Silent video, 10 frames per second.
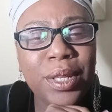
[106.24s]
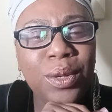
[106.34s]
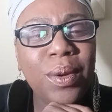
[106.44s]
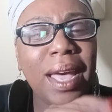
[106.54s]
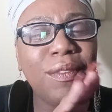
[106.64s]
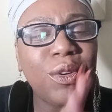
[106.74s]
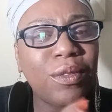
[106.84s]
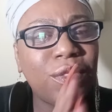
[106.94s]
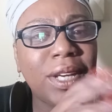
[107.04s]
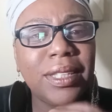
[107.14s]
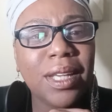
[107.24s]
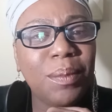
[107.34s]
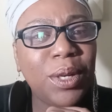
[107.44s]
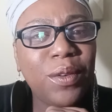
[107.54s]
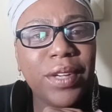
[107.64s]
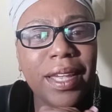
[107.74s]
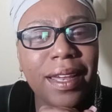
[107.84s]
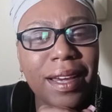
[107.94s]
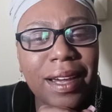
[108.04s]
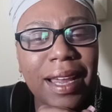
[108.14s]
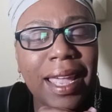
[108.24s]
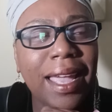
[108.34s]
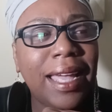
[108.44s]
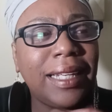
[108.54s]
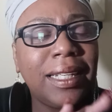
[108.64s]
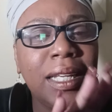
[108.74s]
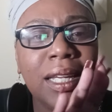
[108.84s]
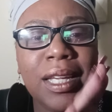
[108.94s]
you have your friends coming over here and